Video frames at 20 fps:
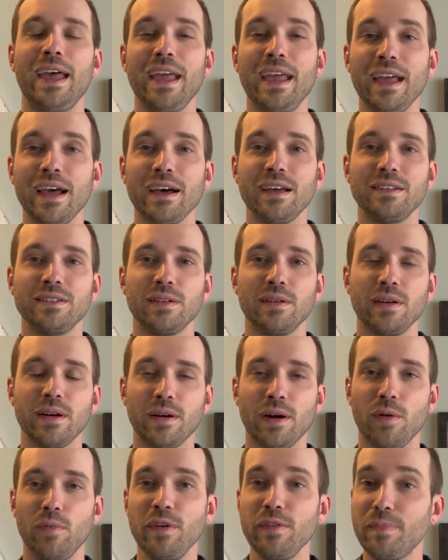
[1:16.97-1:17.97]
and
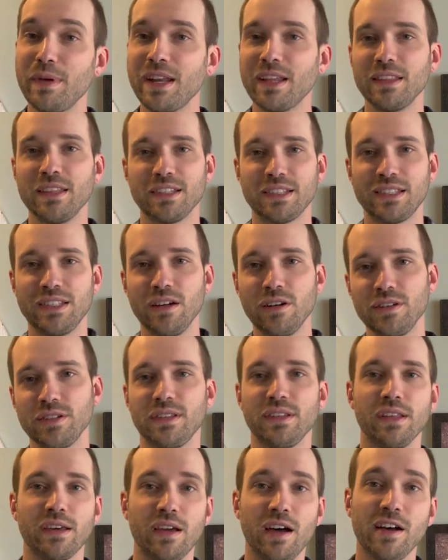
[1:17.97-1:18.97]
we've been in this
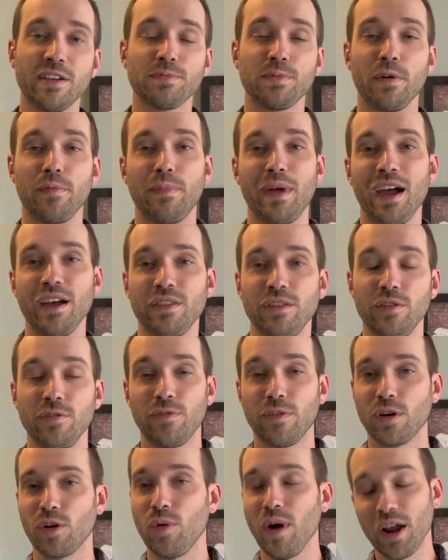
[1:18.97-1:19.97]
series in the Gospel of Matthew
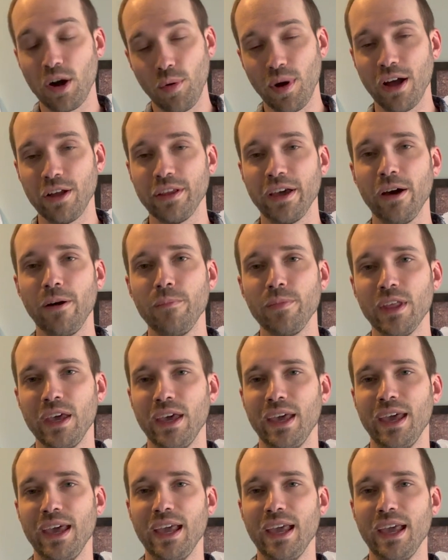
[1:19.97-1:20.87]
for quite a while now.